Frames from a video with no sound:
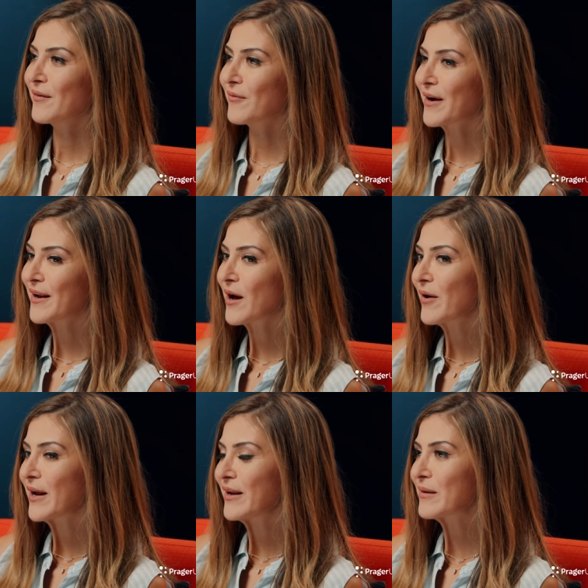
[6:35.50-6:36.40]
right now
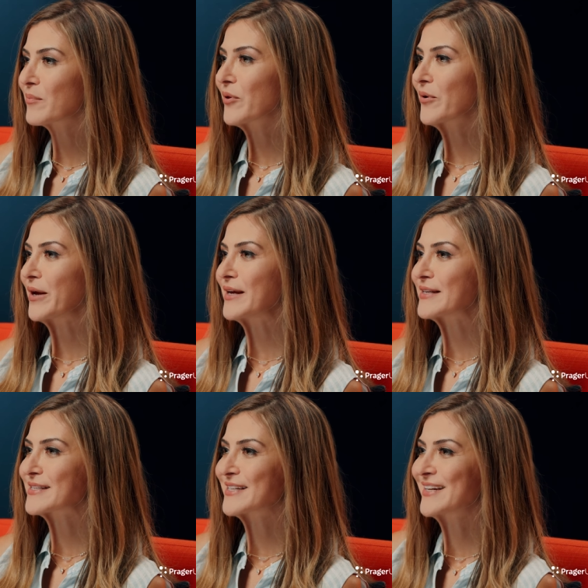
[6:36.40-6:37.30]
80
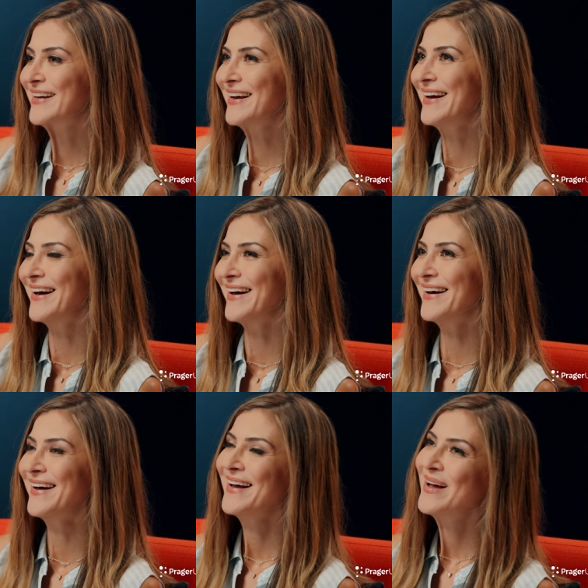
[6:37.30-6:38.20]
employees,
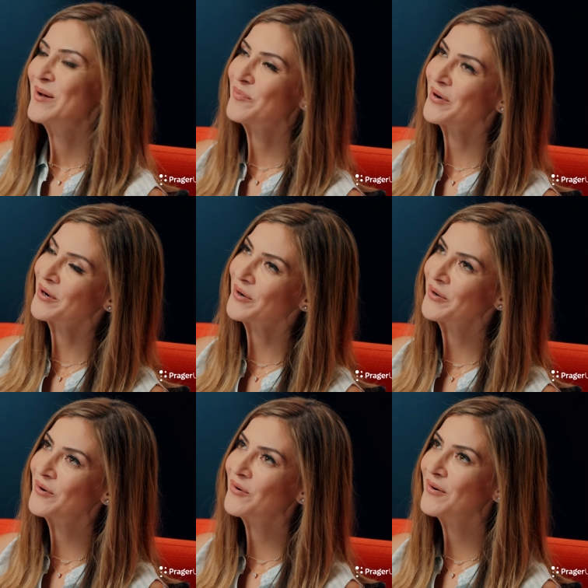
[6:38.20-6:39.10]

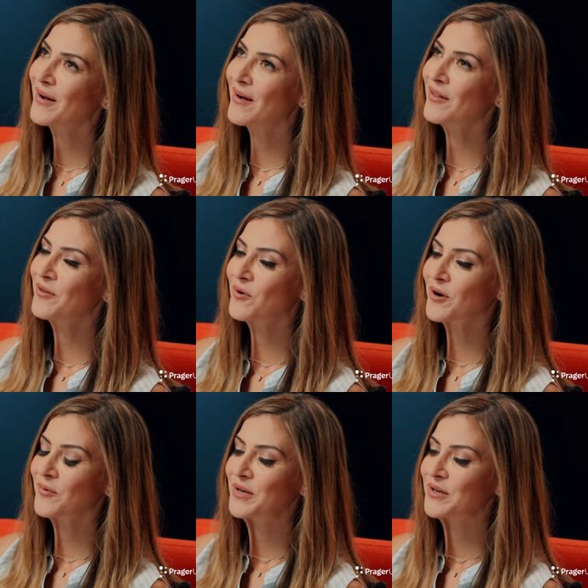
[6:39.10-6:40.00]
PragerU, all the
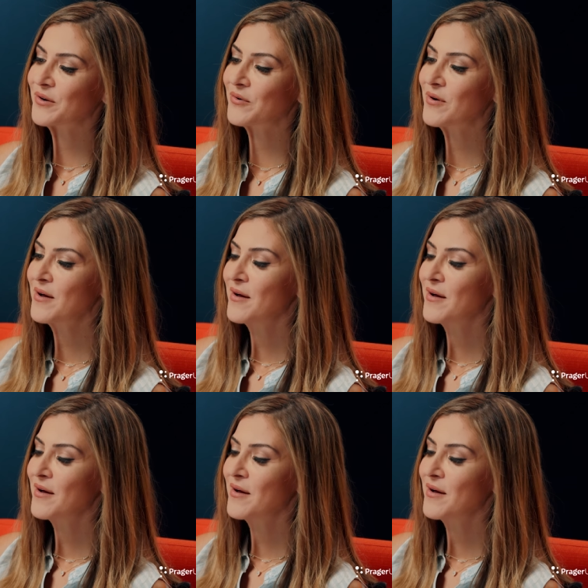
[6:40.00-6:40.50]
work we do?